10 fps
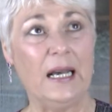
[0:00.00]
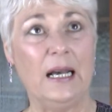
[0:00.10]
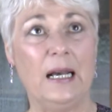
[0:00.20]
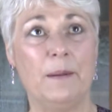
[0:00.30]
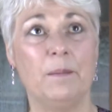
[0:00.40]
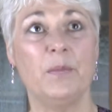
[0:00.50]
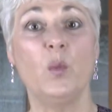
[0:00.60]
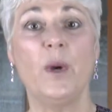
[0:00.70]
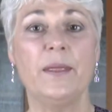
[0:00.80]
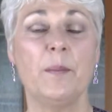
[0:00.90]

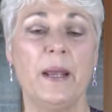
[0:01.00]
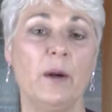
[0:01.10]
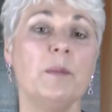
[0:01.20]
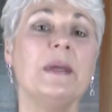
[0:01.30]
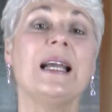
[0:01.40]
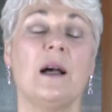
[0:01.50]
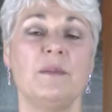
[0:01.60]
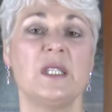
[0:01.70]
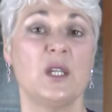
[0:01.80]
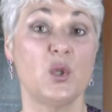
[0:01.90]
when the parent
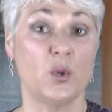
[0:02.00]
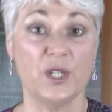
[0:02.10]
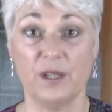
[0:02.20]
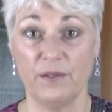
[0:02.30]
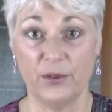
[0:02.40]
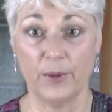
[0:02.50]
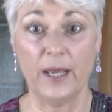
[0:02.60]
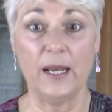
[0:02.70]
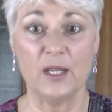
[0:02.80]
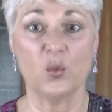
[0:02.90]
becomes the source of
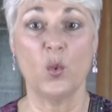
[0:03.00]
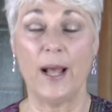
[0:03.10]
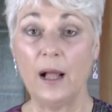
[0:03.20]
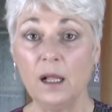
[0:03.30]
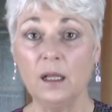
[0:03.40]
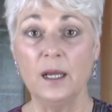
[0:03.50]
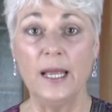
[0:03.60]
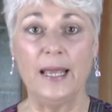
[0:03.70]
threat as well,